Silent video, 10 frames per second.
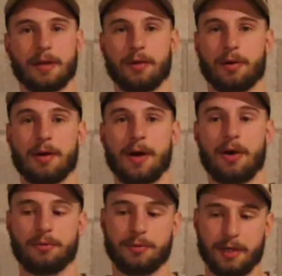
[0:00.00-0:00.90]
you know, come
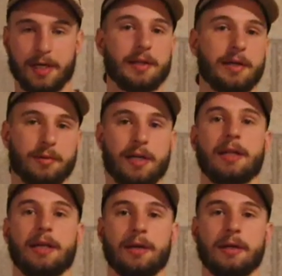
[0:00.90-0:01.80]
out really
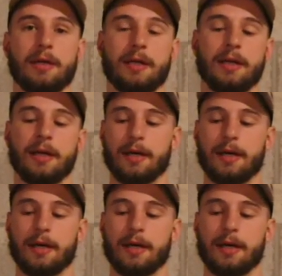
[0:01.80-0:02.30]
really good